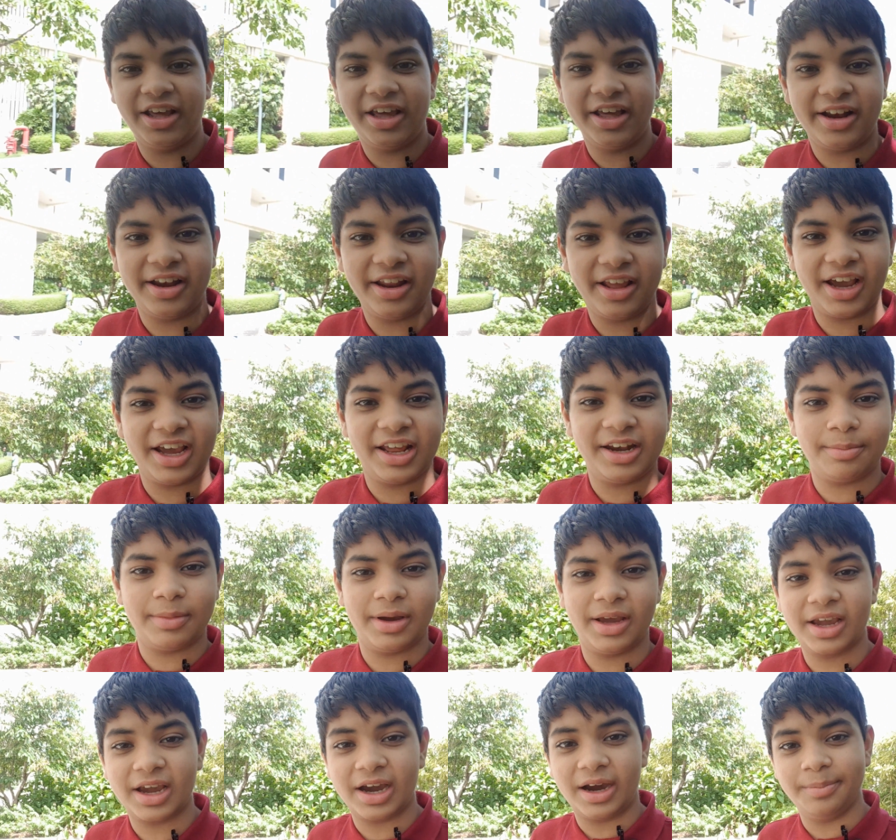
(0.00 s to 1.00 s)
area in
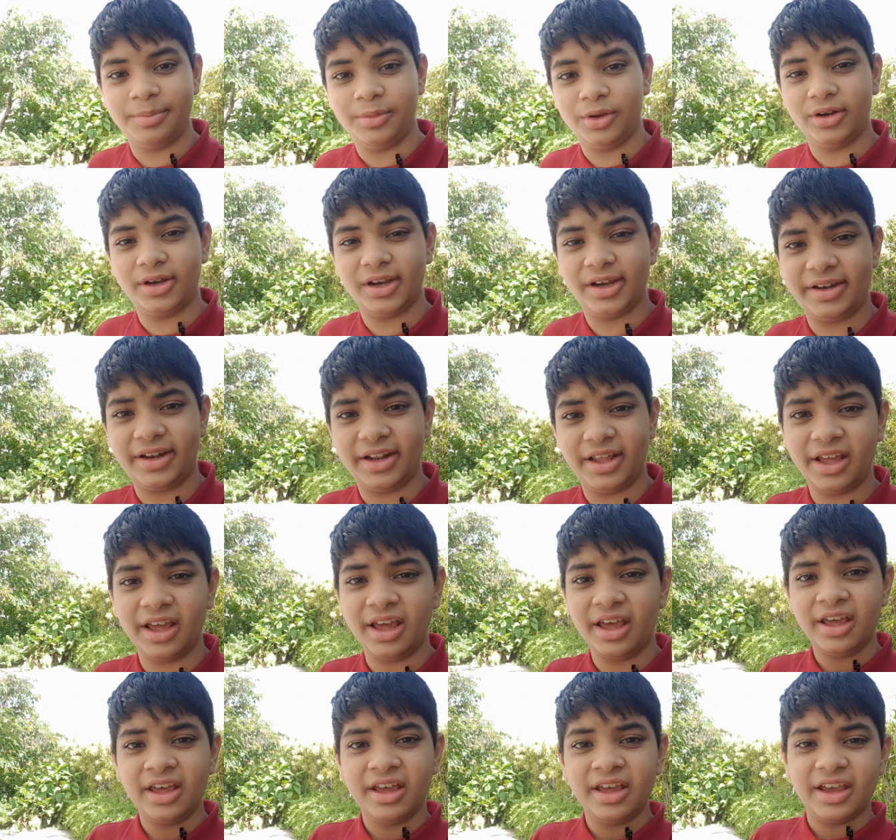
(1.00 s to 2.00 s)
my community,
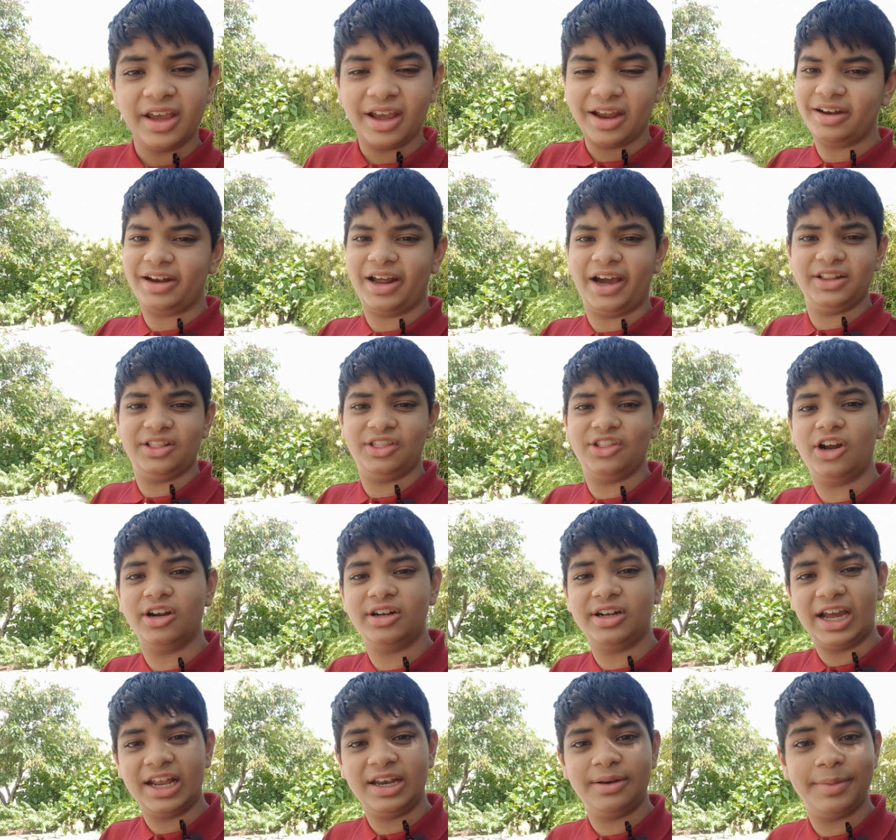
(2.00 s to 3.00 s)
and I
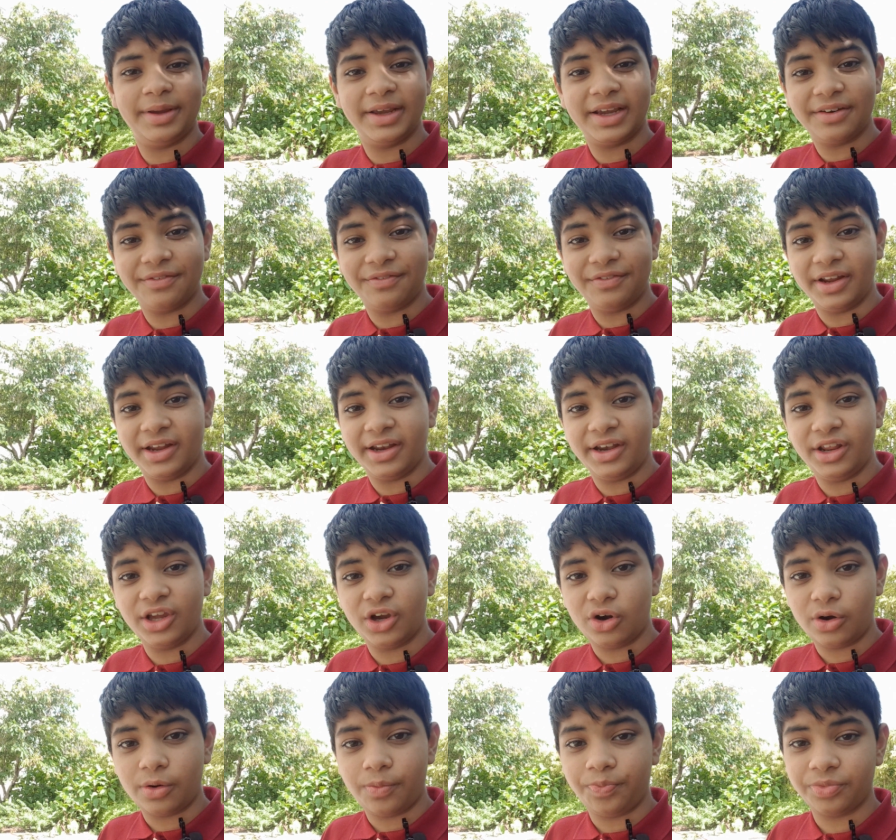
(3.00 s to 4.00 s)
thought I'll make a
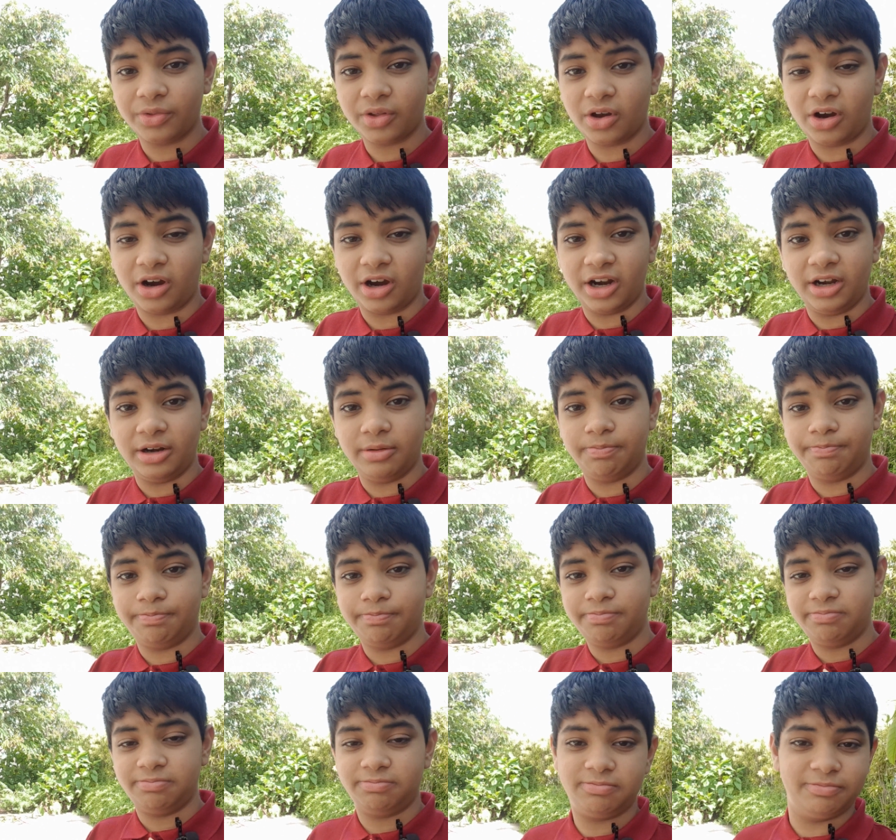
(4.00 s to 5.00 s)
video on
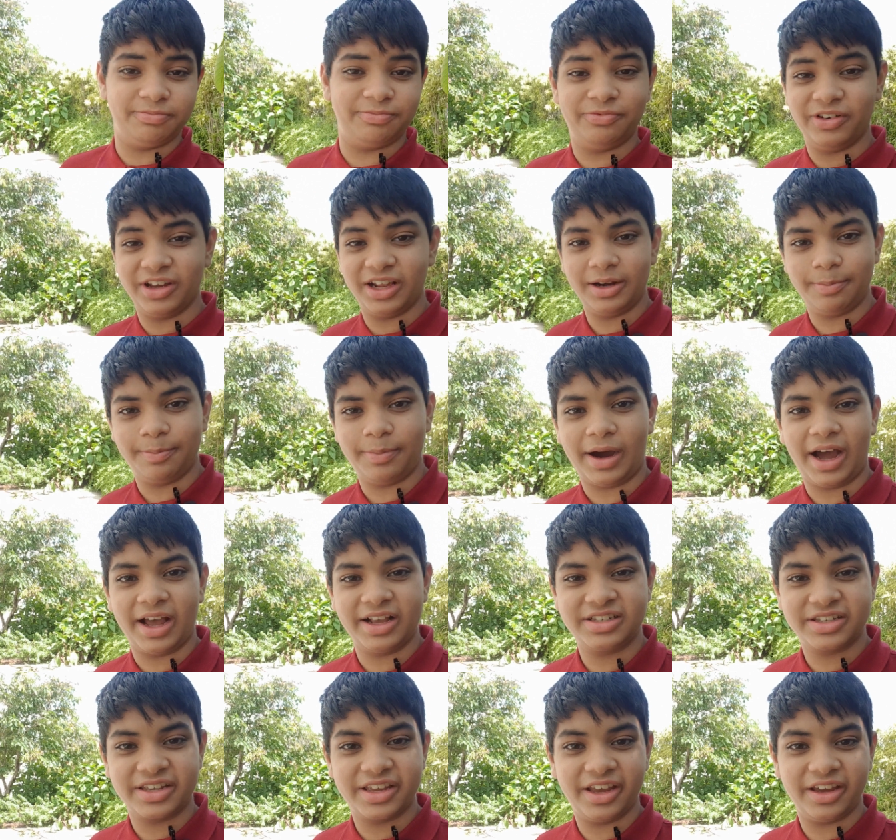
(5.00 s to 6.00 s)

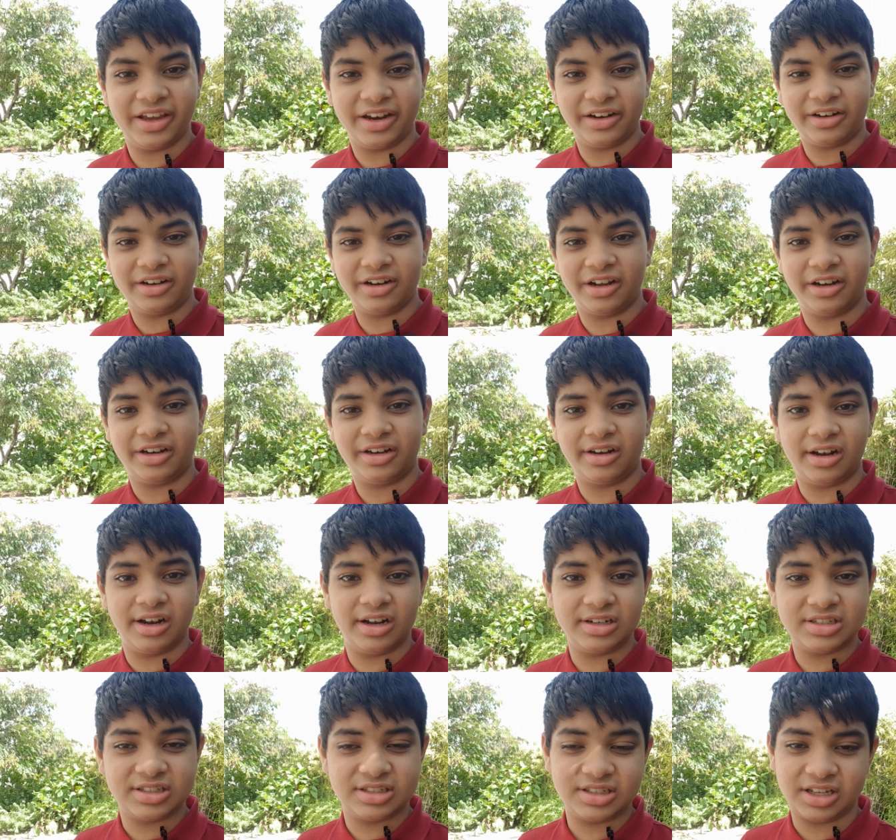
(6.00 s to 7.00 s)
basking in
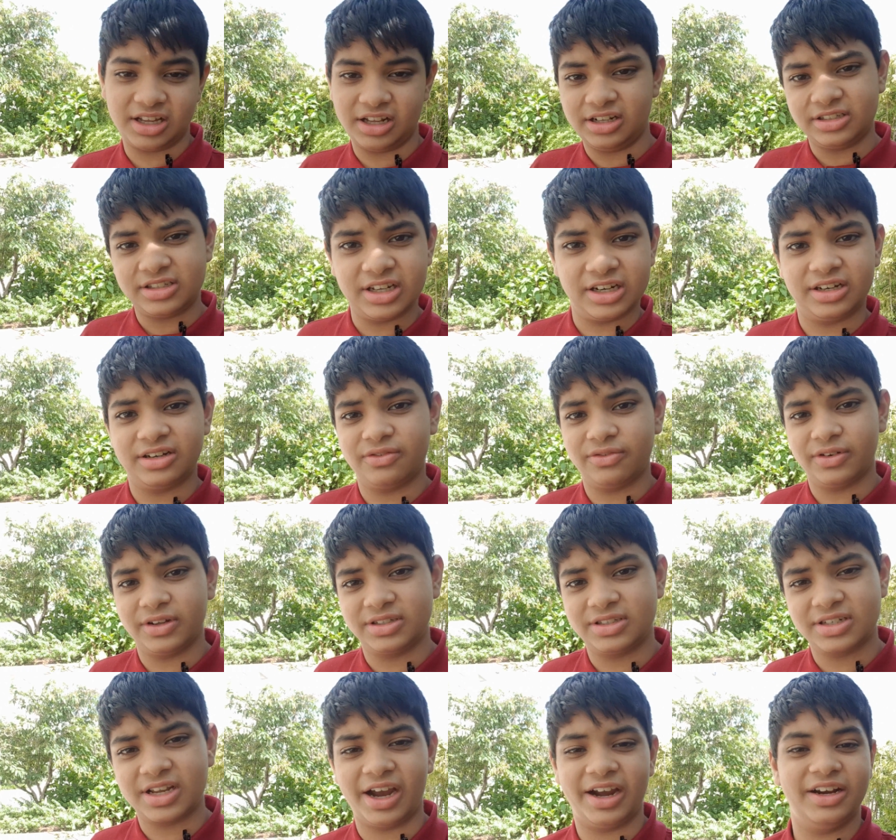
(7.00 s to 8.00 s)
turtles, since it
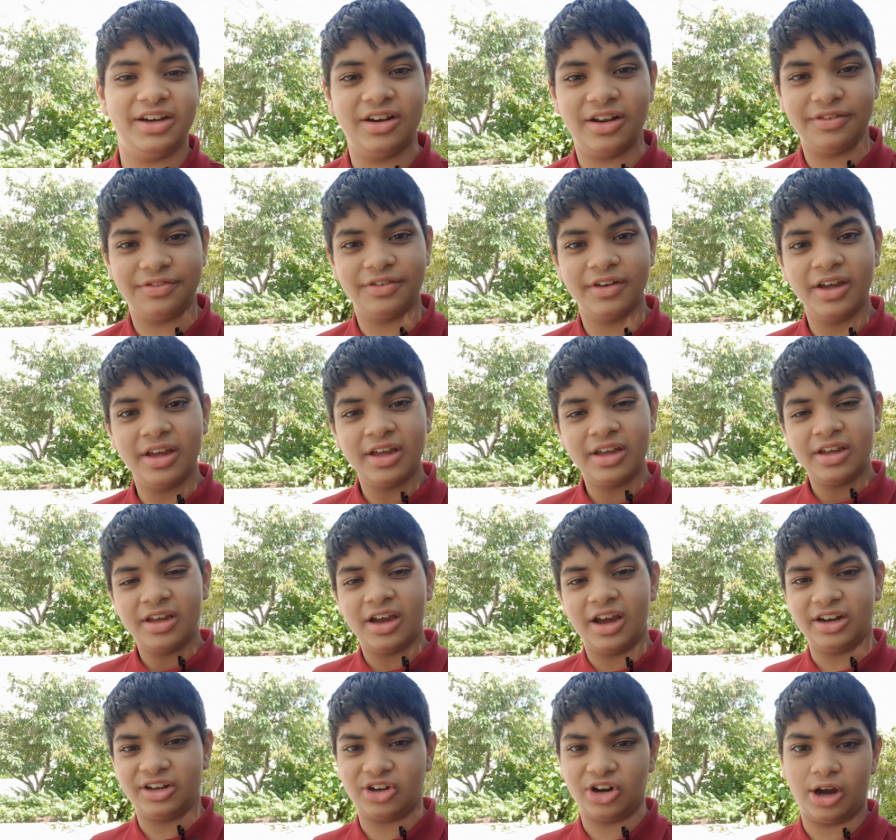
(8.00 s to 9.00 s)
was kind of
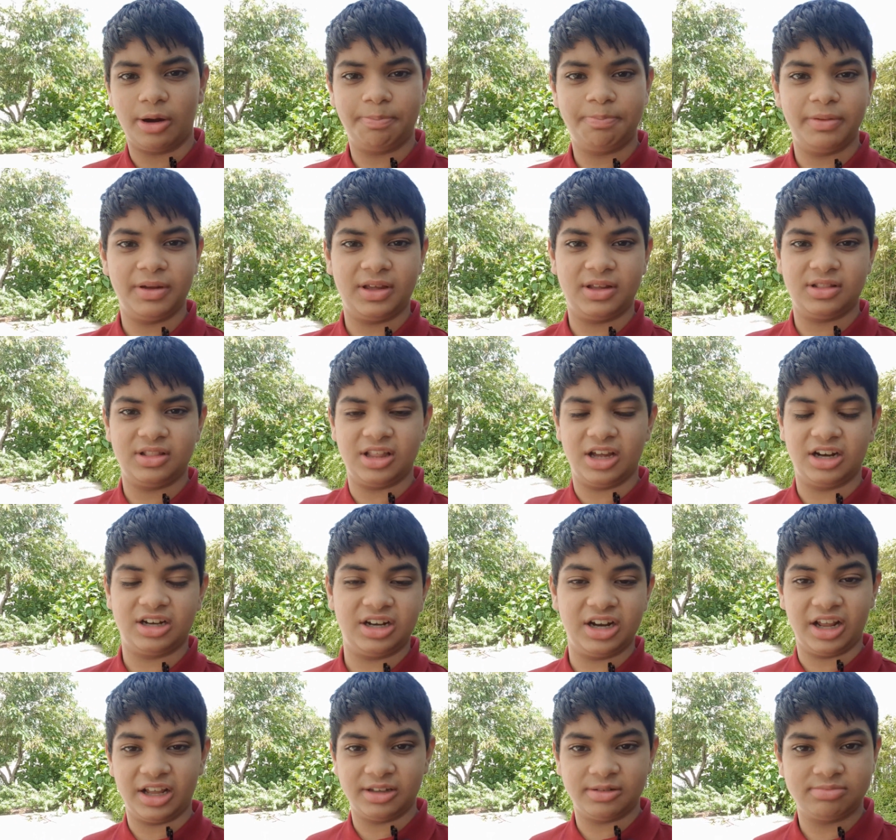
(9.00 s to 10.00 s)
a topic that
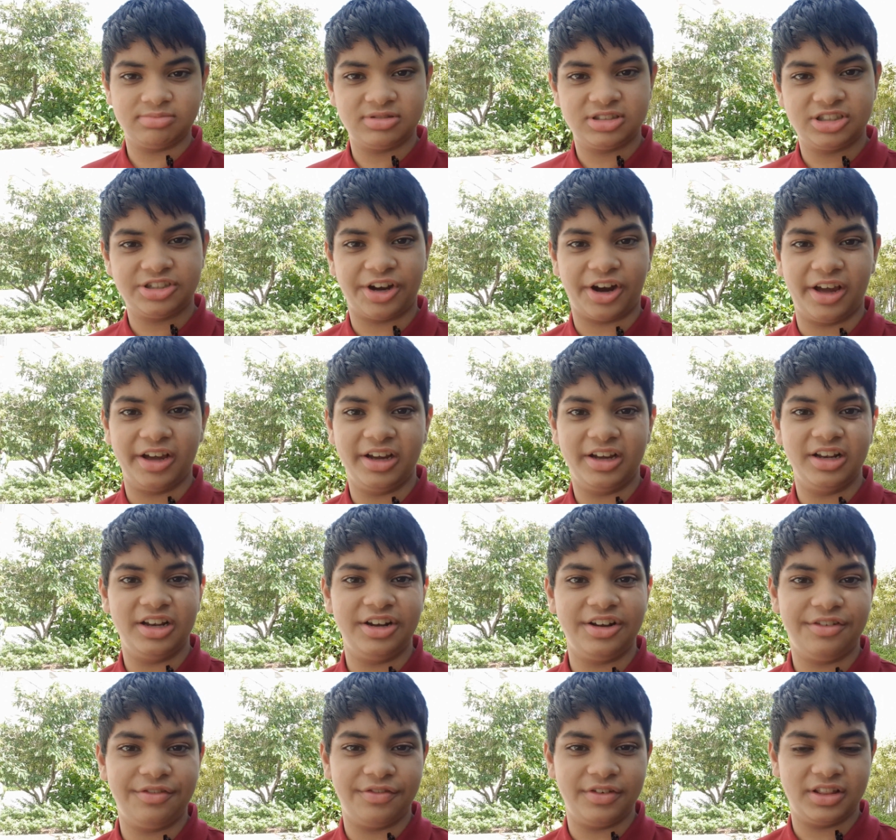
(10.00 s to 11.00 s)
I
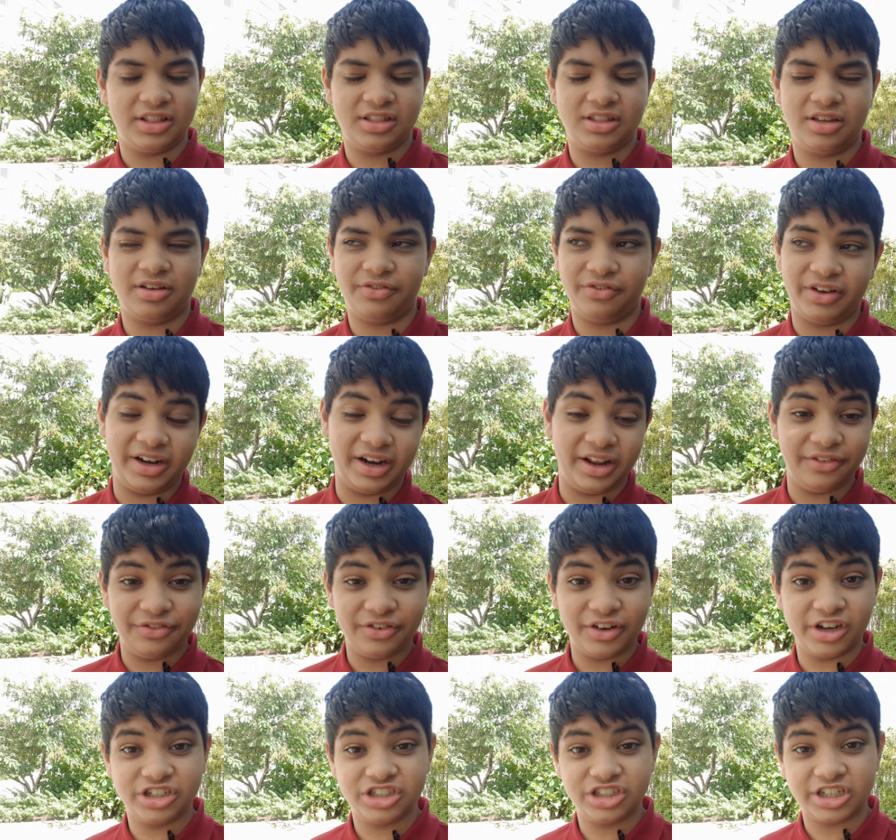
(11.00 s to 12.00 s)
struggled with when I
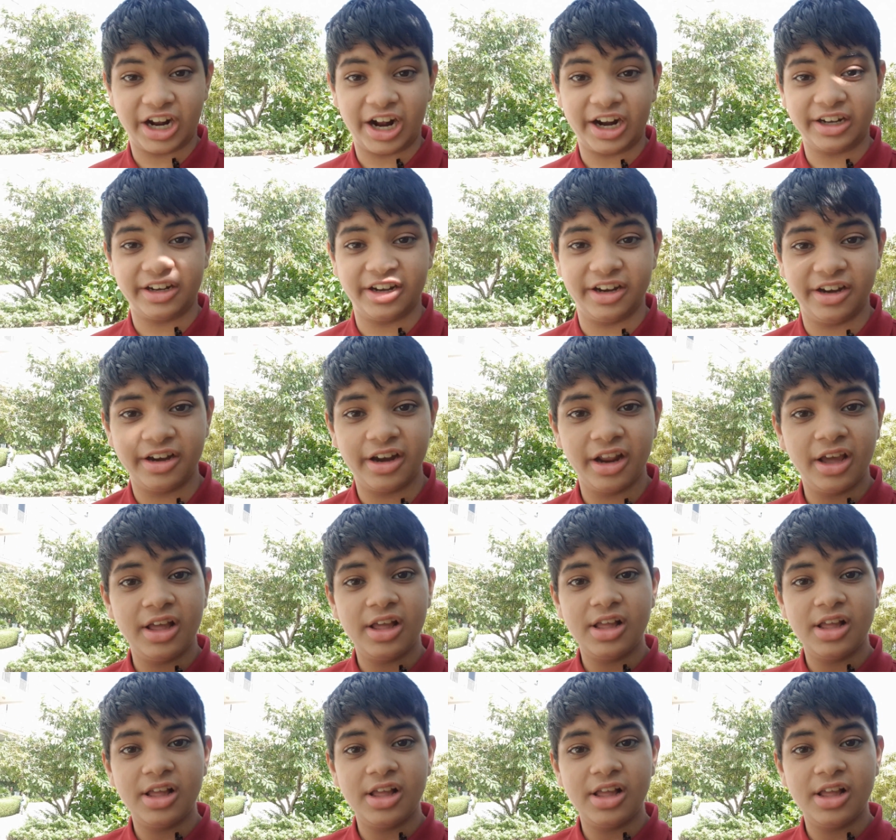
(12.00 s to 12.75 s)
first started.